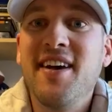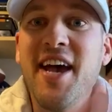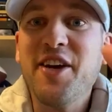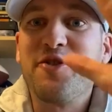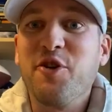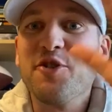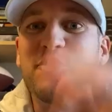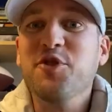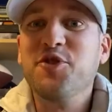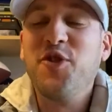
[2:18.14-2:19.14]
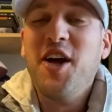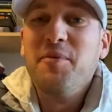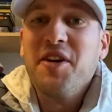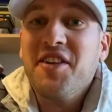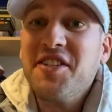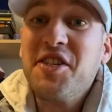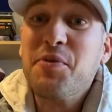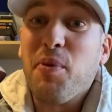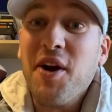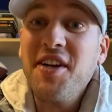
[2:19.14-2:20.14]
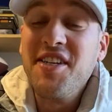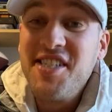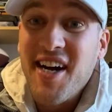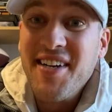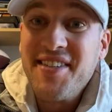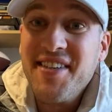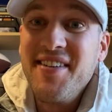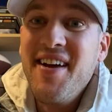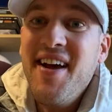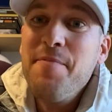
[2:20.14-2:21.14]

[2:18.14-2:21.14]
Hey, Crossroads family, this is Brandon Johnson.